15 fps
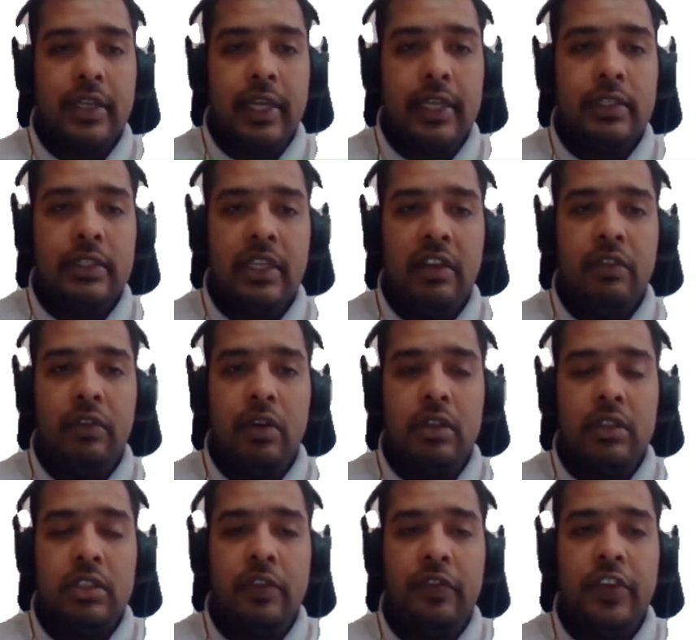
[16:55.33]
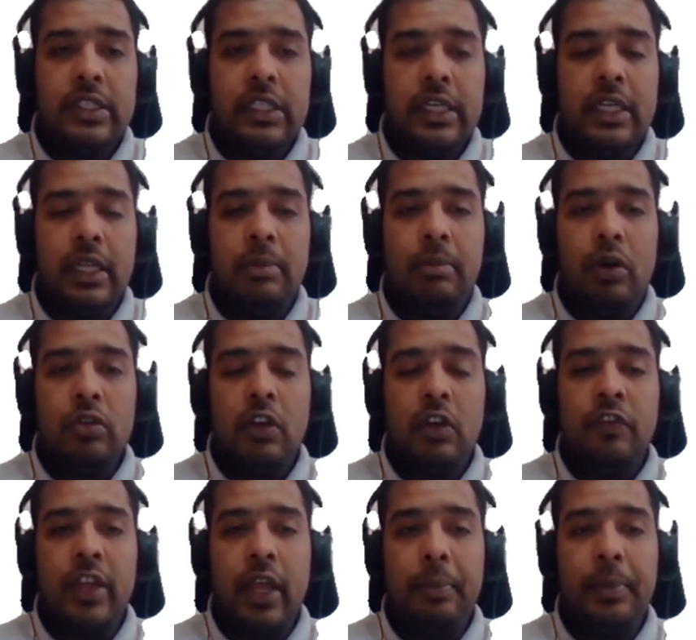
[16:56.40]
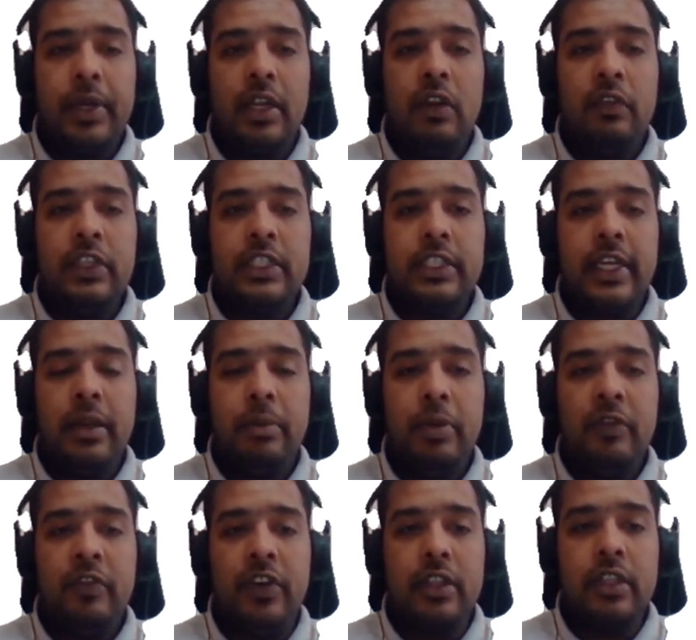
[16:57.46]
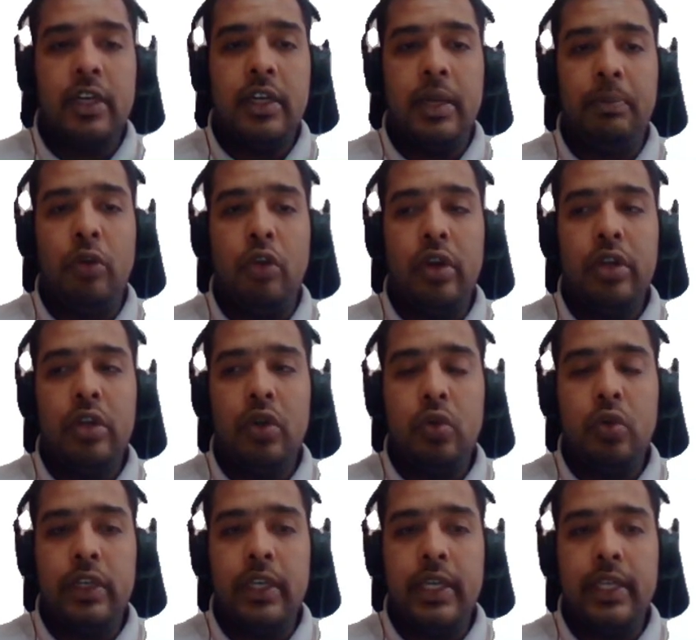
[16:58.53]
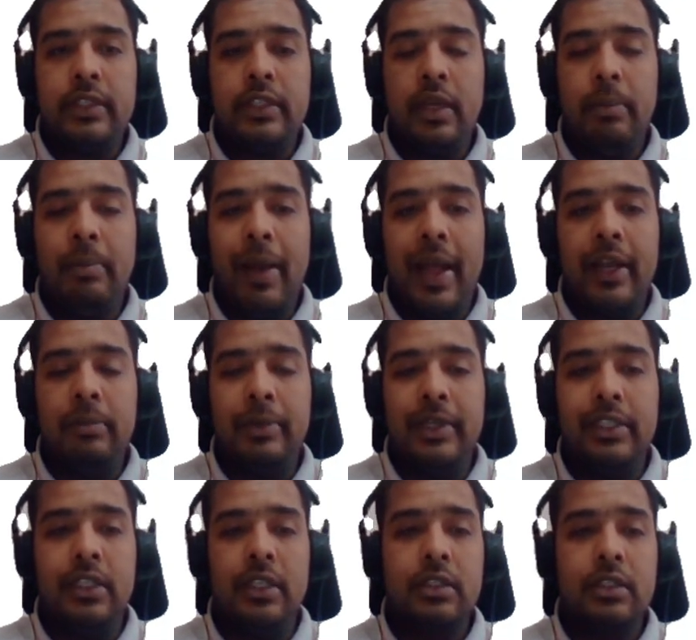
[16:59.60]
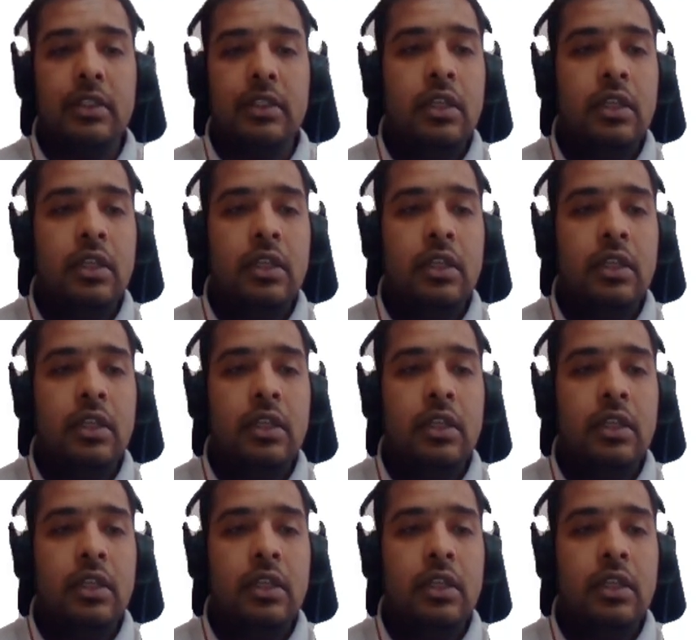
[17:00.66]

can save a sufficient amount of capital which can be further deployed to enhance the bank business.